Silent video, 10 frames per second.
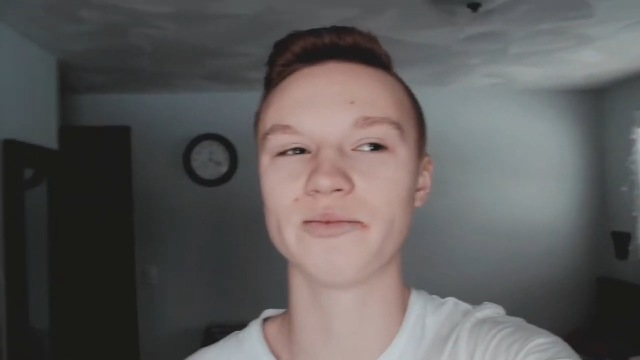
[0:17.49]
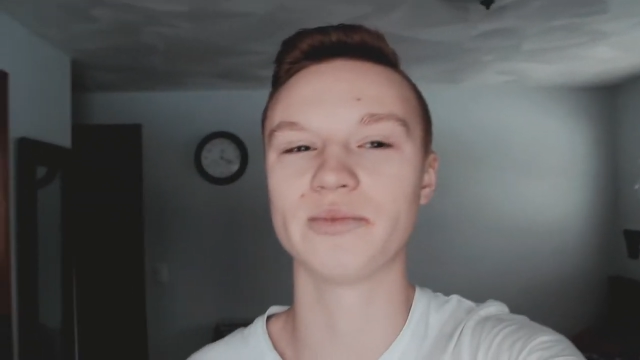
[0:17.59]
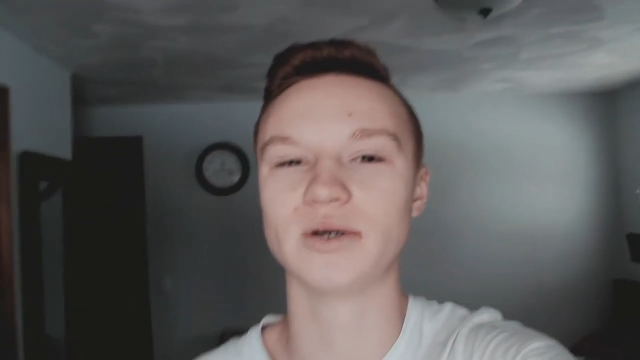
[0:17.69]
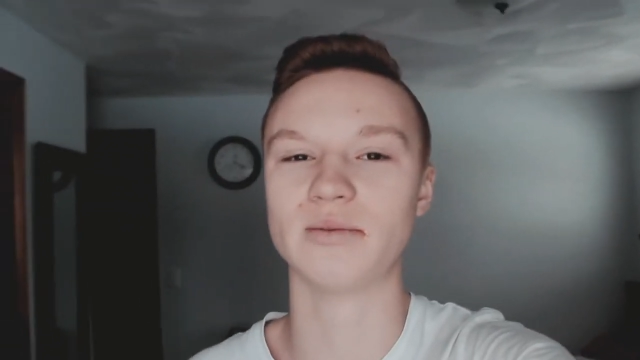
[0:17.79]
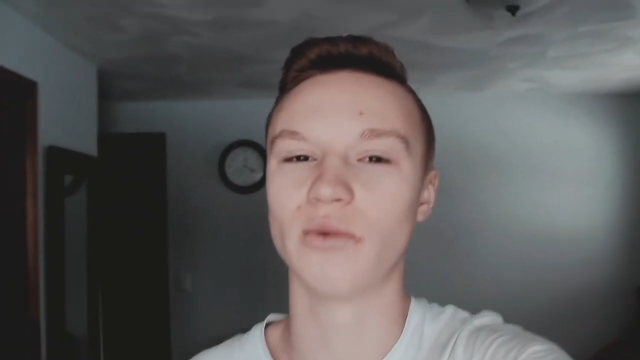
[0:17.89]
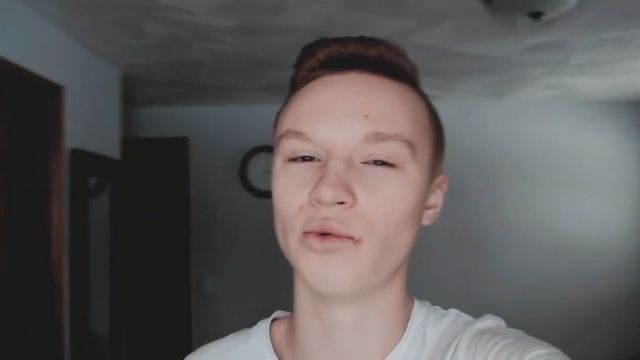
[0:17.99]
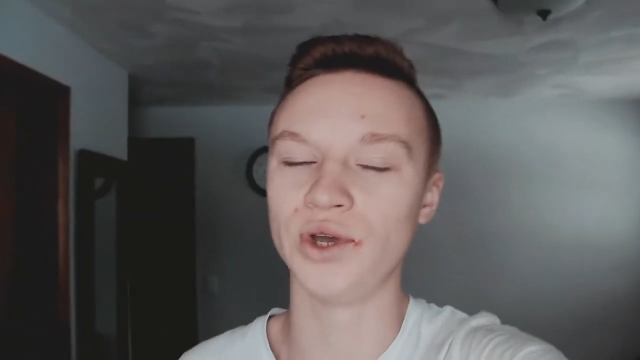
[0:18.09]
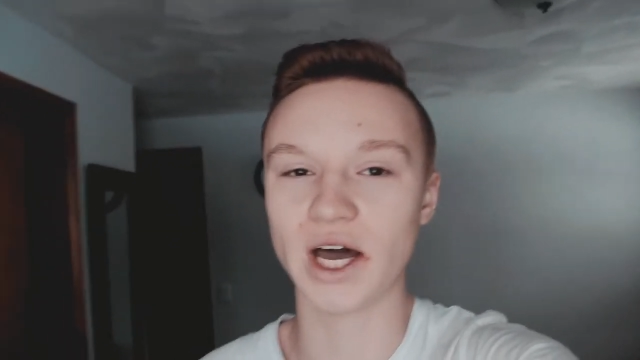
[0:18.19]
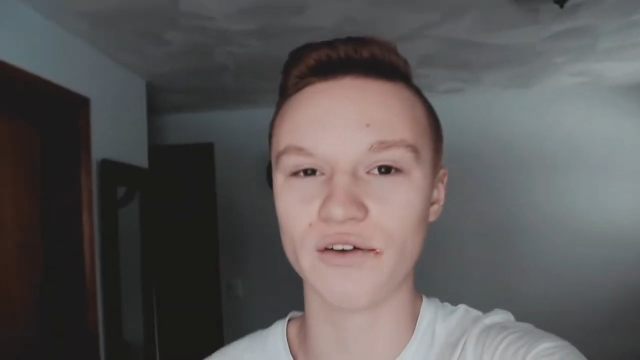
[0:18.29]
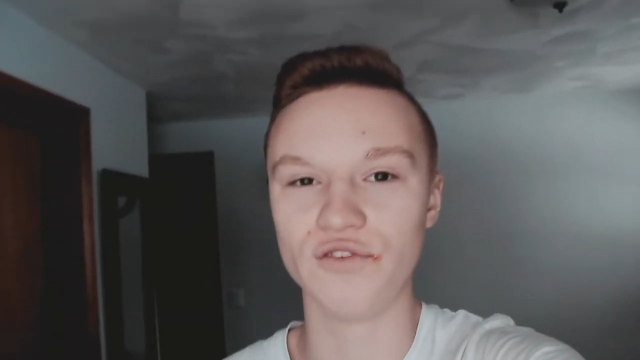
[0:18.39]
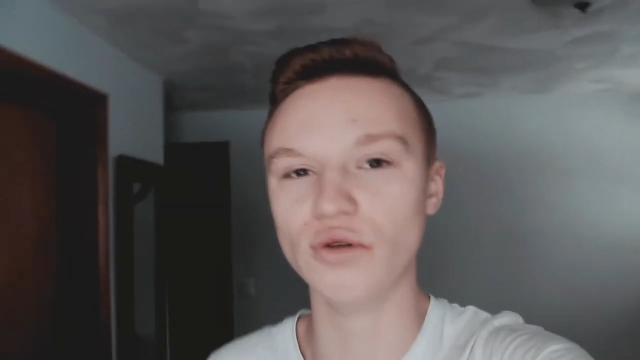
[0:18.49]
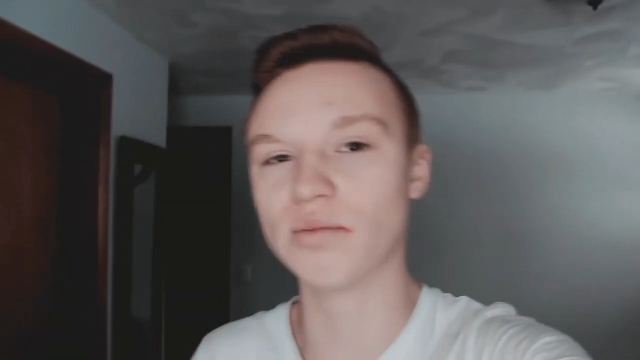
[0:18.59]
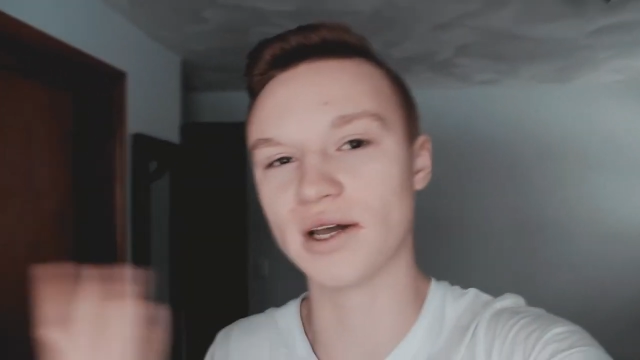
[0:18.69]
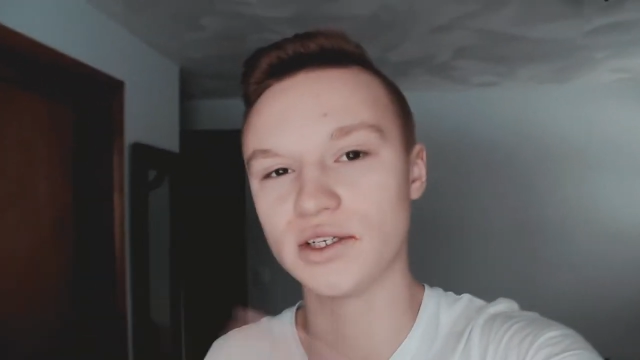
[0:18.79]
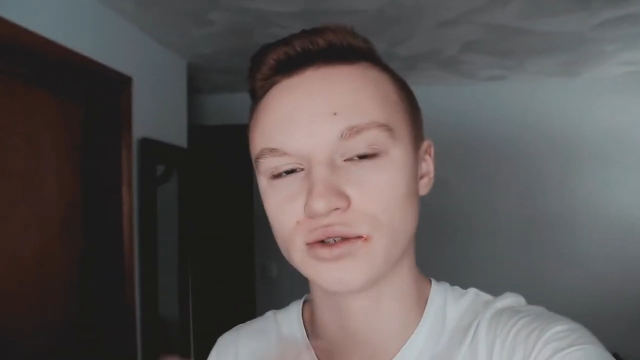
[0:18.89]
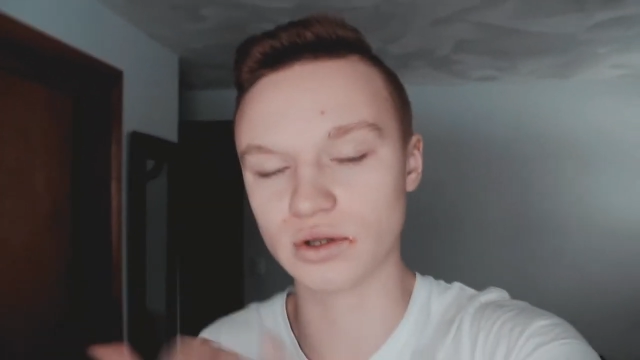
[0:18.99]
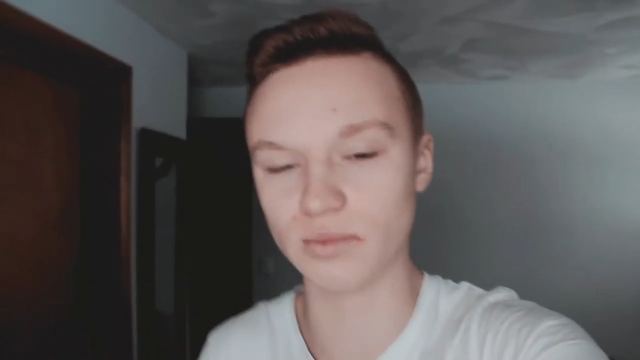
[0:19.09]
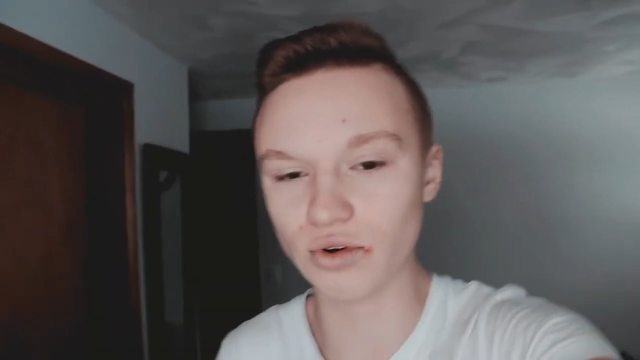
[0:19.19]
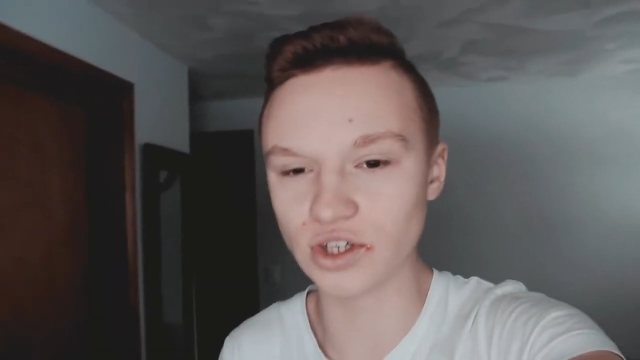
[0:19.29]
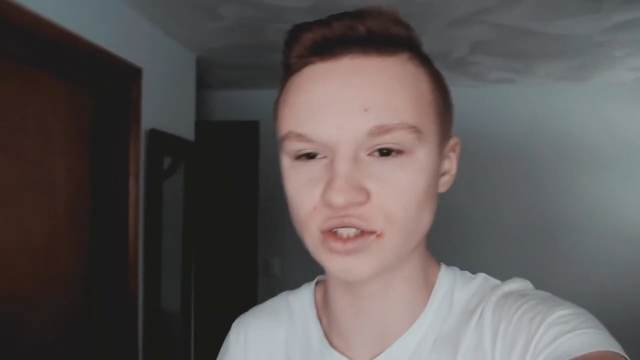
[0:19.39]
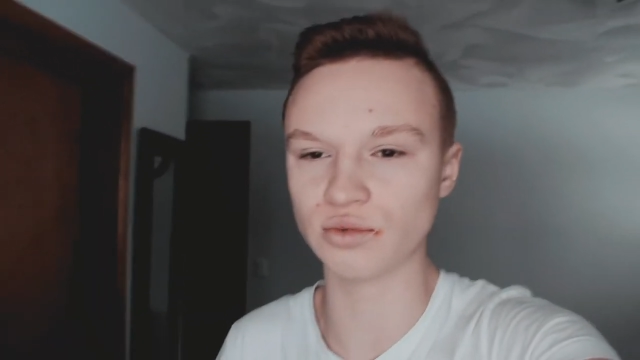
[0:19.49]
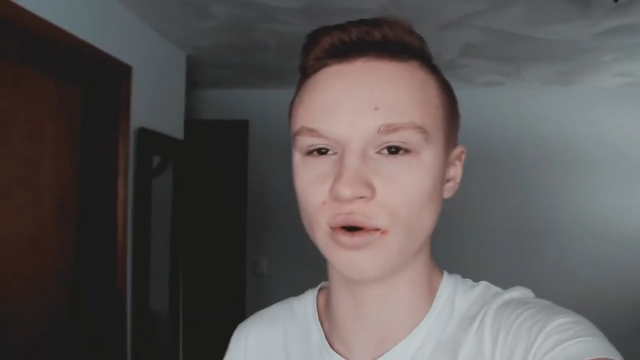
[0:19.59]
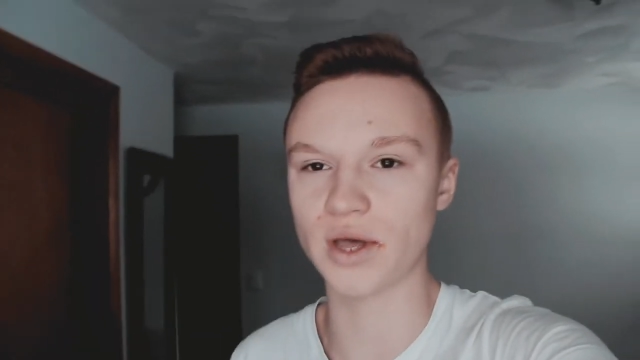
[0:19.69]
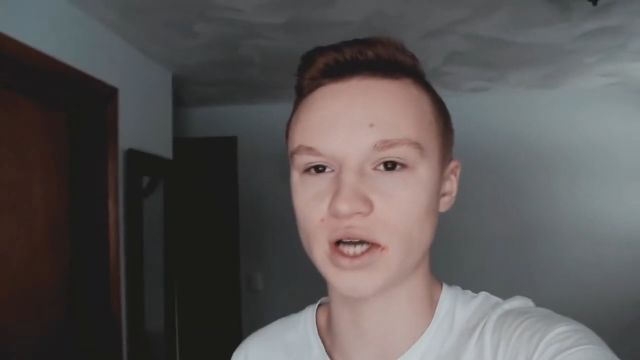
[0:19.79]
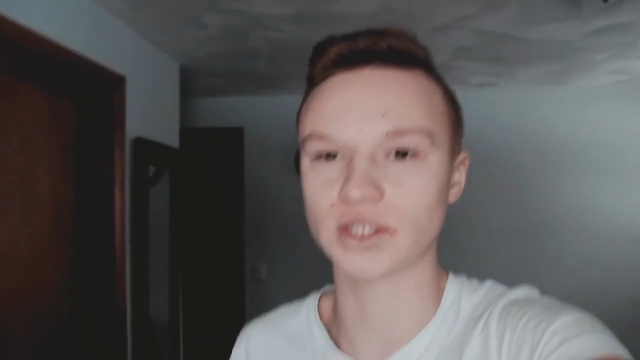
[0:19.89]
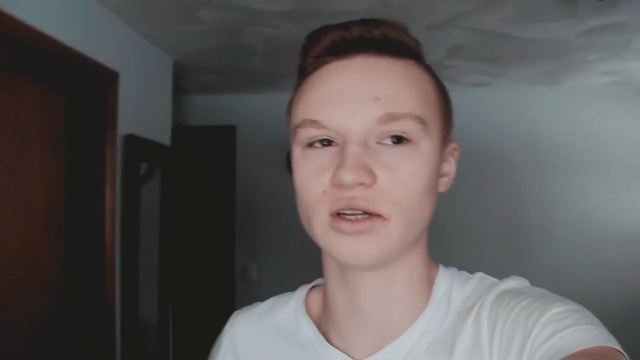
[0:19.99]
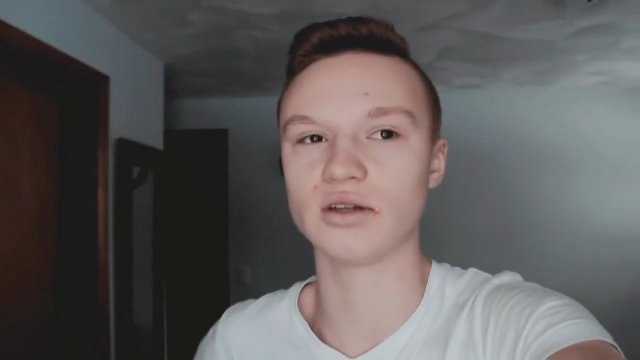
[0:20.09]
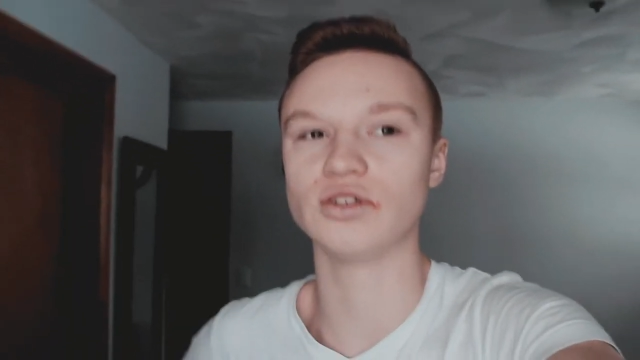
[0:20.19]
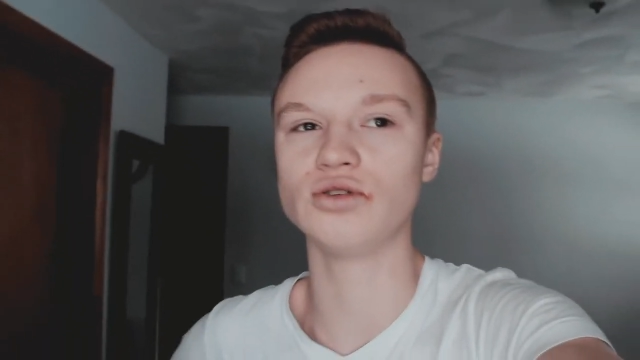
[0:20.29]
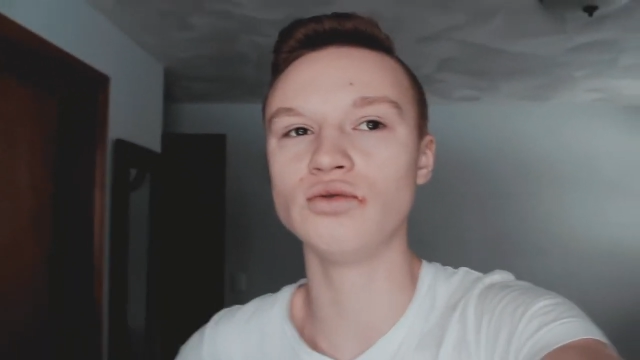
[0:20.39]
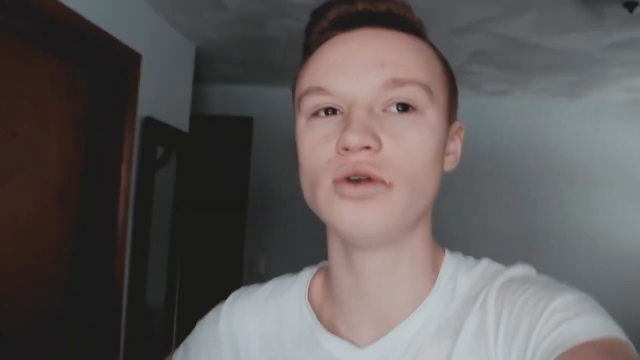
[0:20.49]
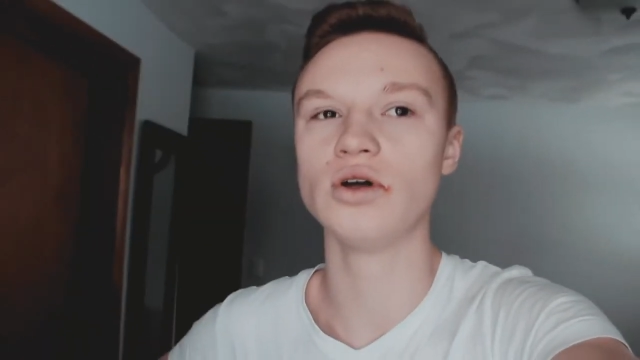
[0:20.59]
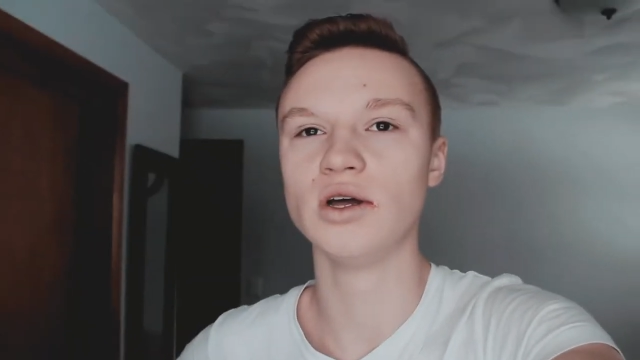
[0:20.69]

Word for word: Um, we got a few plans with the boys, so what we actually gonna do.